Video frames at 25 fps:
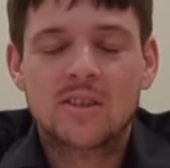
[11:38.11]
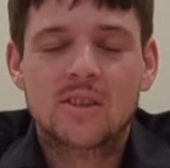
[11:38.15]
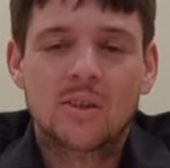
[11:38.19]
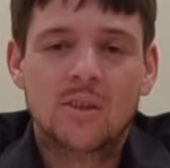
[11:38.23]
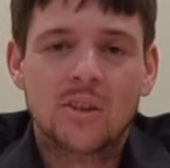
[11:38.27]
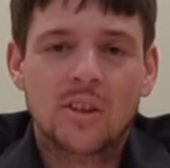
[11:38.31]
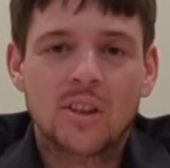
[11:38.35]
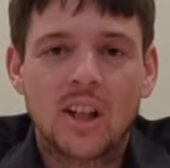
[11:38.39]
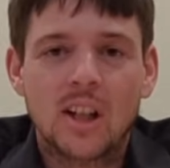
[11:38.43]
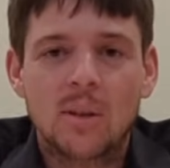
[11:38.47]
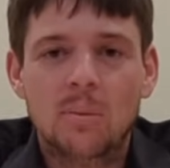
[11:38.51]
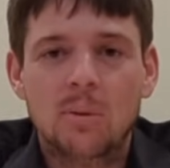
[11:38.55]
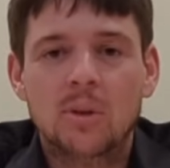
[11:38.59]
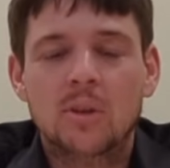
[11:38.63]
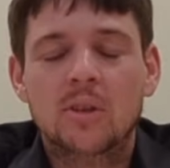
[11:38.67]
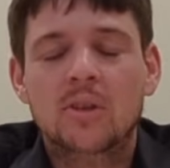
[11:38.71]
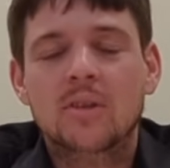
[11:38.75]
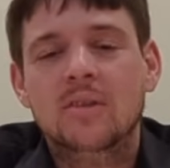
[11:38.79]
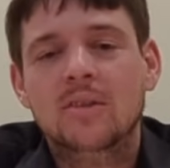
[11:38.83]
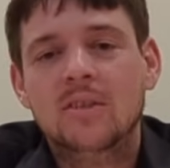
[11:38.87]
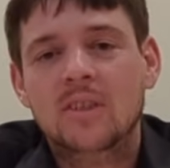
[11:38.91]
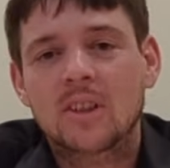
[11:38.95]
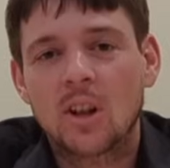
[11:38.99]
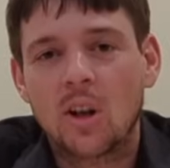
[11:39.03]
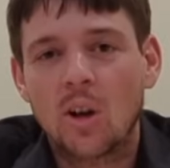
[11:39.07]
So the neighbor
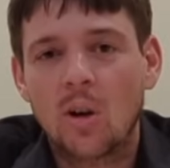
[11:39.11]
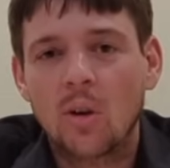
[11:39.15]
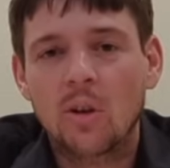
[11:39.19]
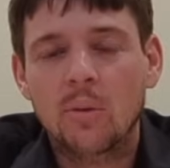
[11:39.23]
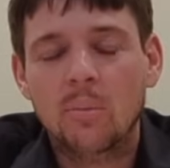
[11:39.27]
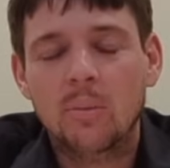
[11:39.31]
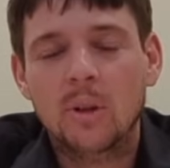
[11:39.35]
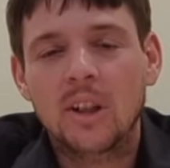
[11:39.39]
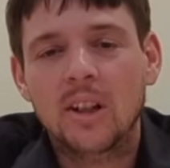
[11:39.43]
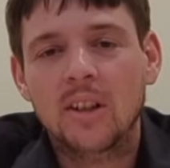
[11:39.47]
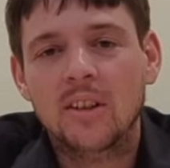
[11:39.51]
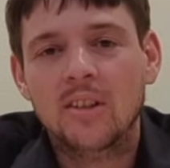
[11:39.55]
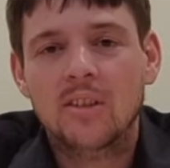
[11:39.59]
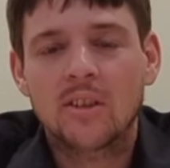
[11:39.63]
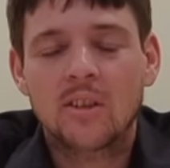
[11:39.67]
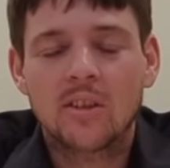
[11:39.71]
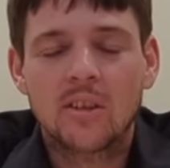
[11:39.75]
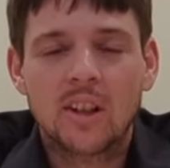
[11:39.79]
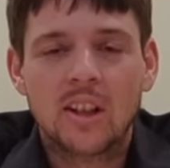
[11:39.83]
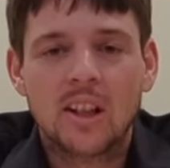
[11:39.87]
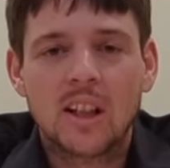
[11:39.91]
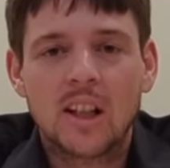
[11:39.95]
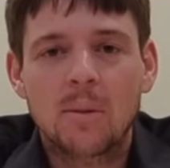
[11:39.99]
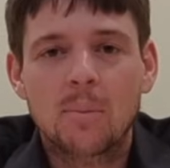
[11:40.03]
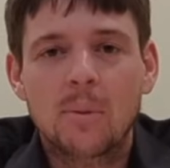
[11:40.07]
called him in, so
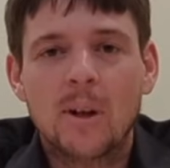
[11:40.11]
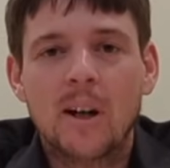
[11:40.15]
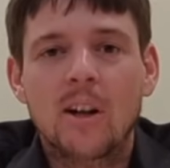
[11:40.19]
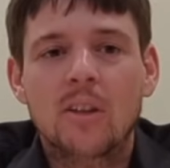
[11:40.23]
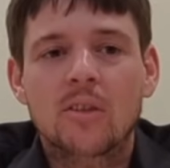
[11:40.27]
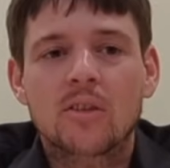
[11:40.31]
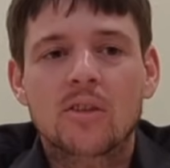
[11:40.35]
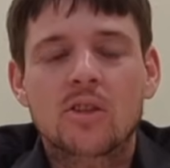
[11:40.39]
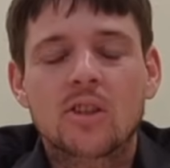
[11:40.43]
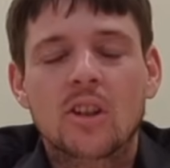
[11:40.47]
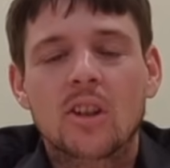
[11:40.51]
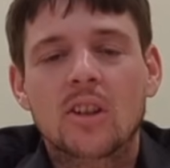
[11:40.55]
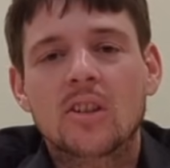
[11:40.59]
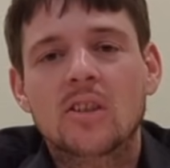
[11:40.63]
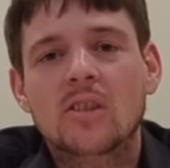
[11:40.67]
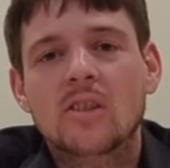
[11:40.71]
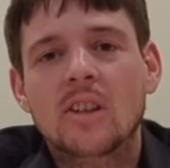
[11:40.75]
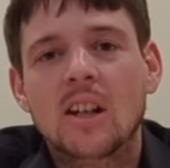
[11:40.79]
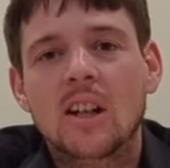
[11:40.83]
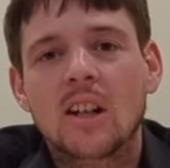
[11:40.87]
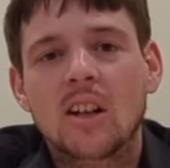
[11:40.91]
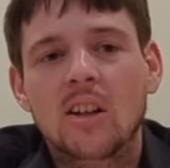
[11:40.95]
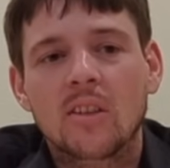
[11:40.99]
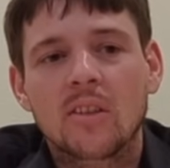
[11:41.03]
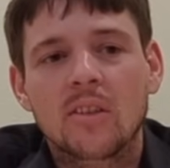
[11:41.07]
they came out and shut us
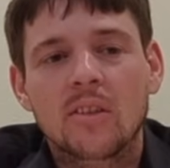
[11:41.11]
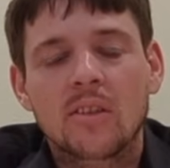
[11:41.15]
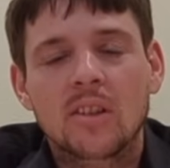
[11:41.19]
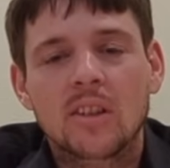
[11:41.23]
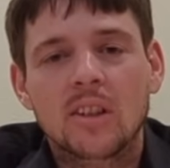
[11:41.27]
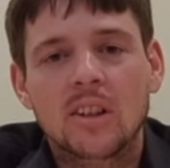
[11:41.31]
down.